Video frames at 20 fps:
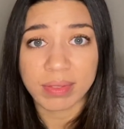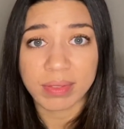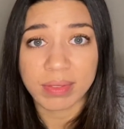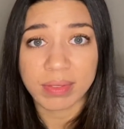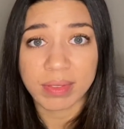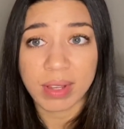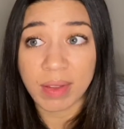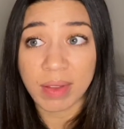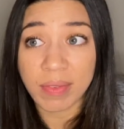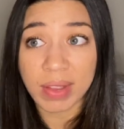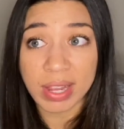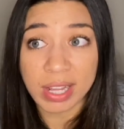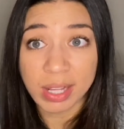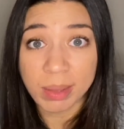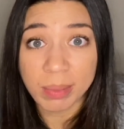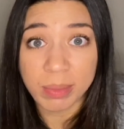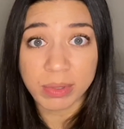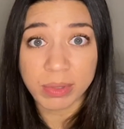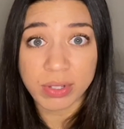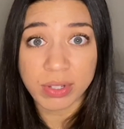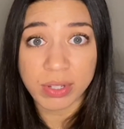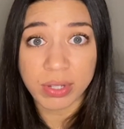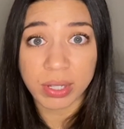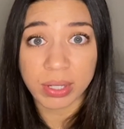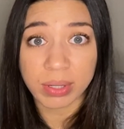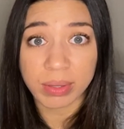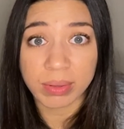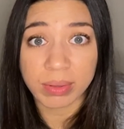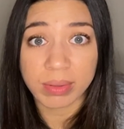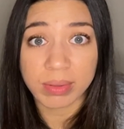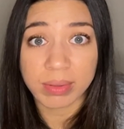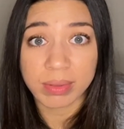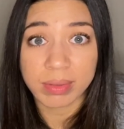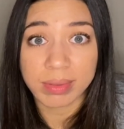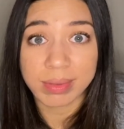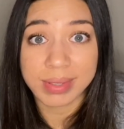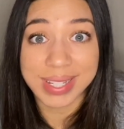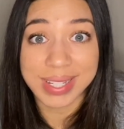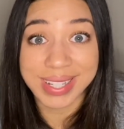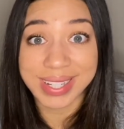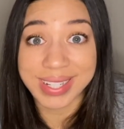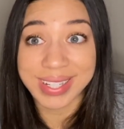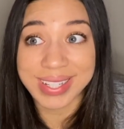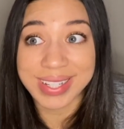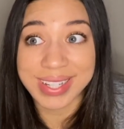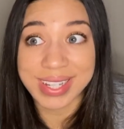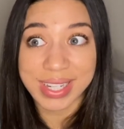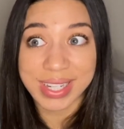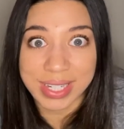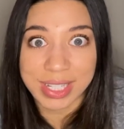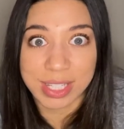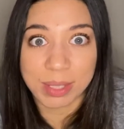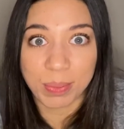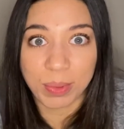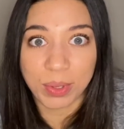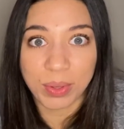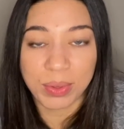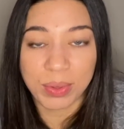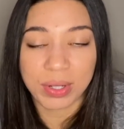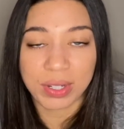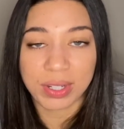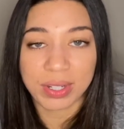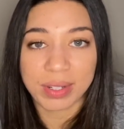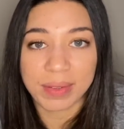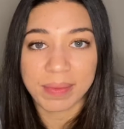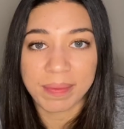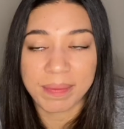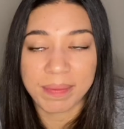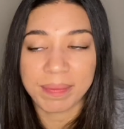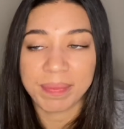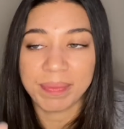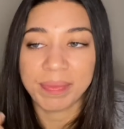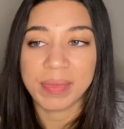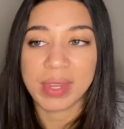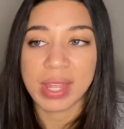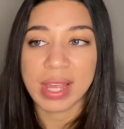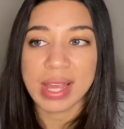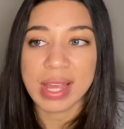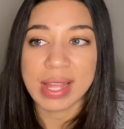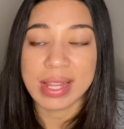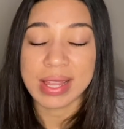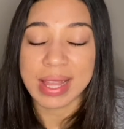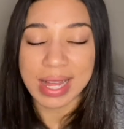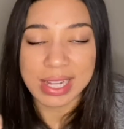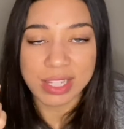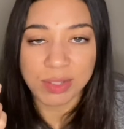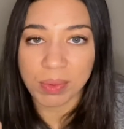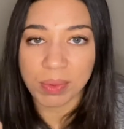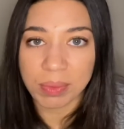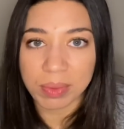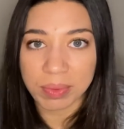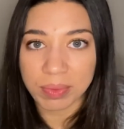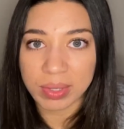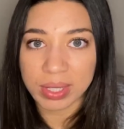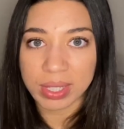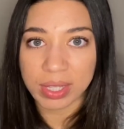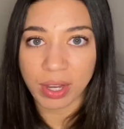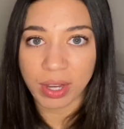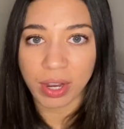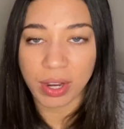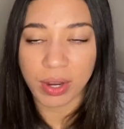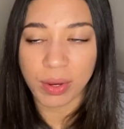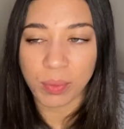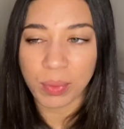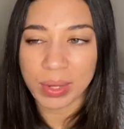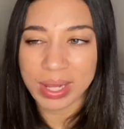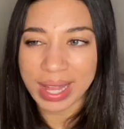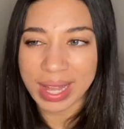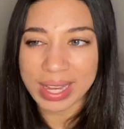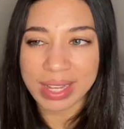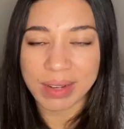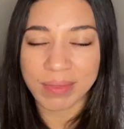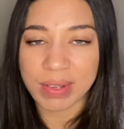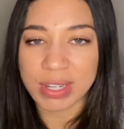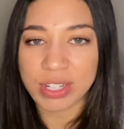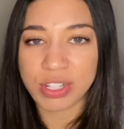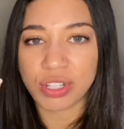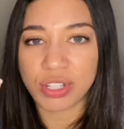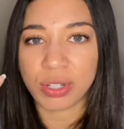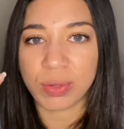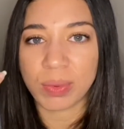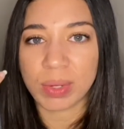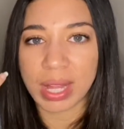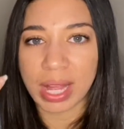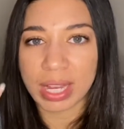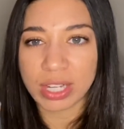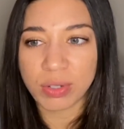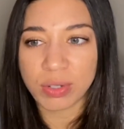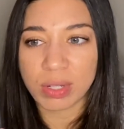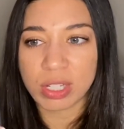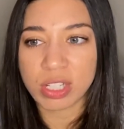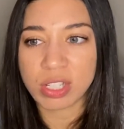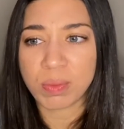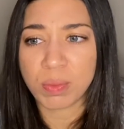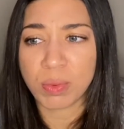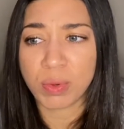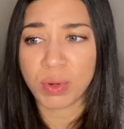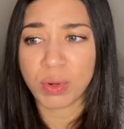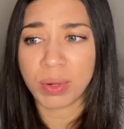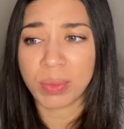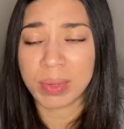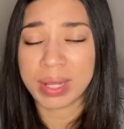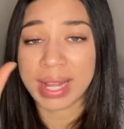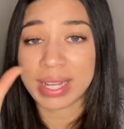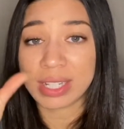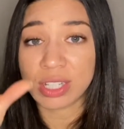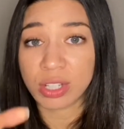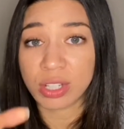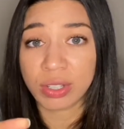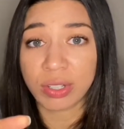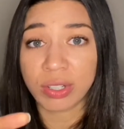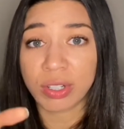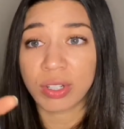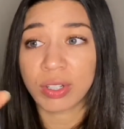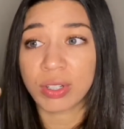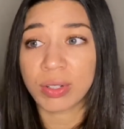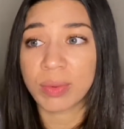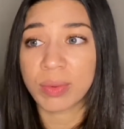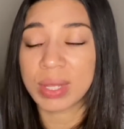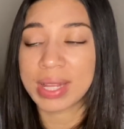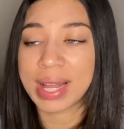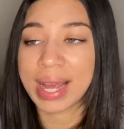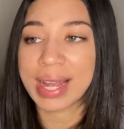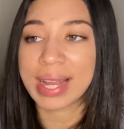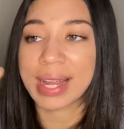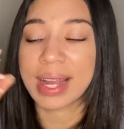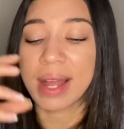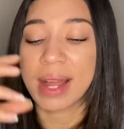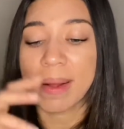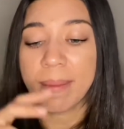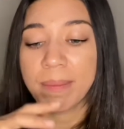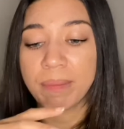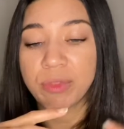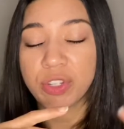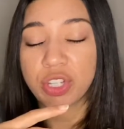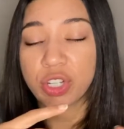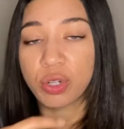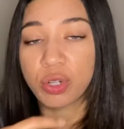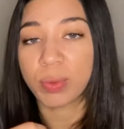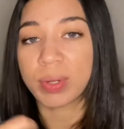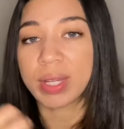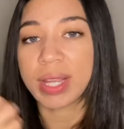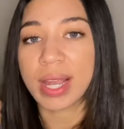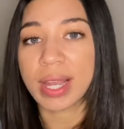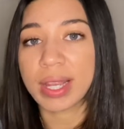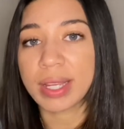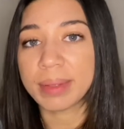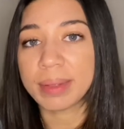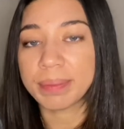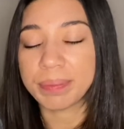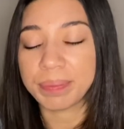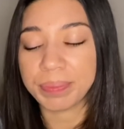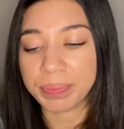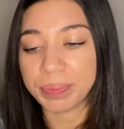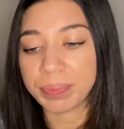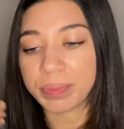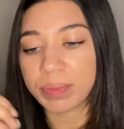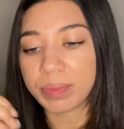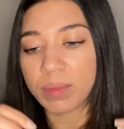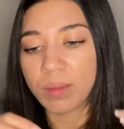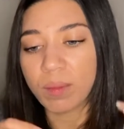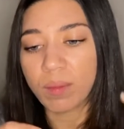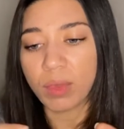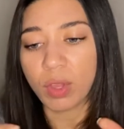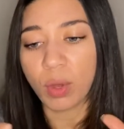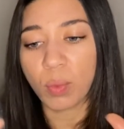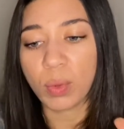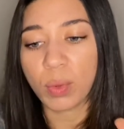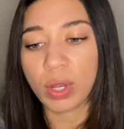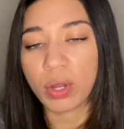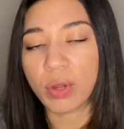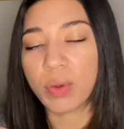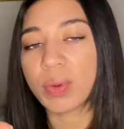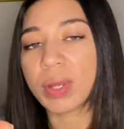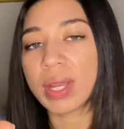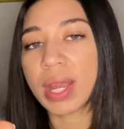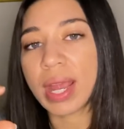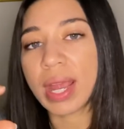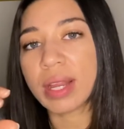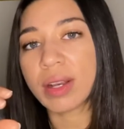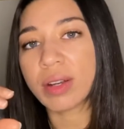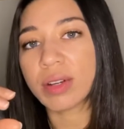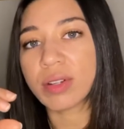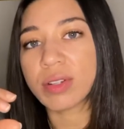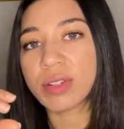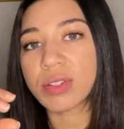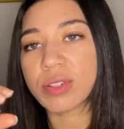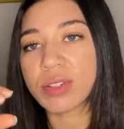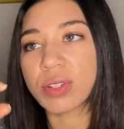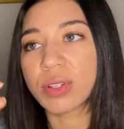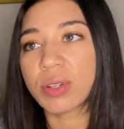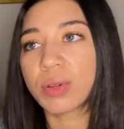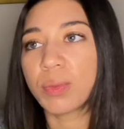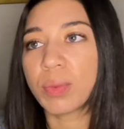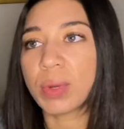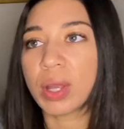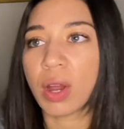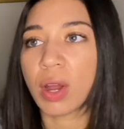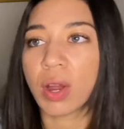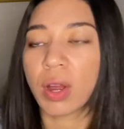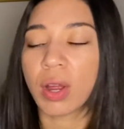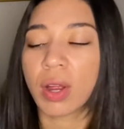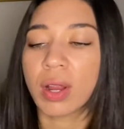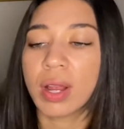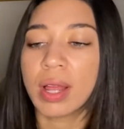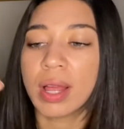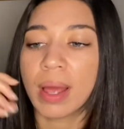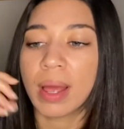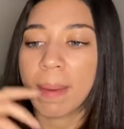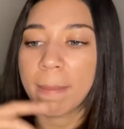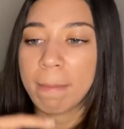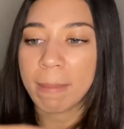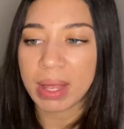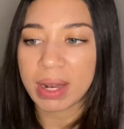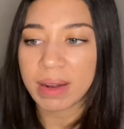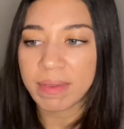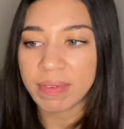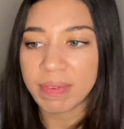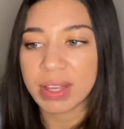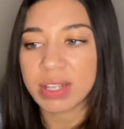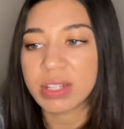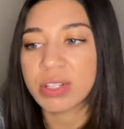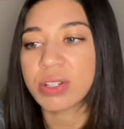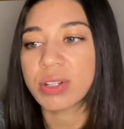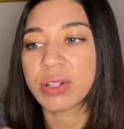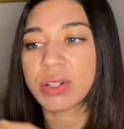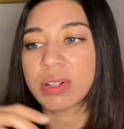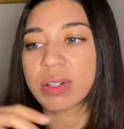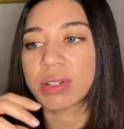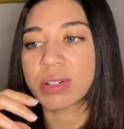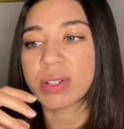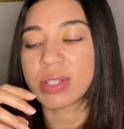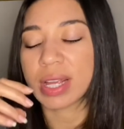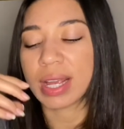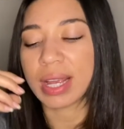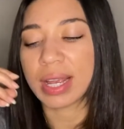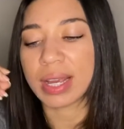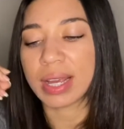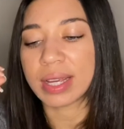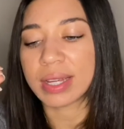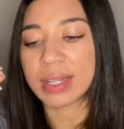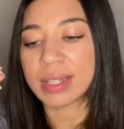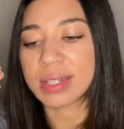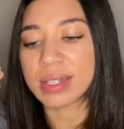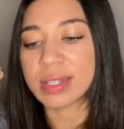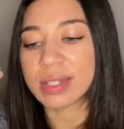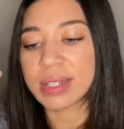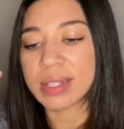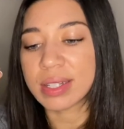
available to you to explore. That's what we really are. We like adventure. We like to explore. We like to learn. We like to create. We are creators. We are manifestors, and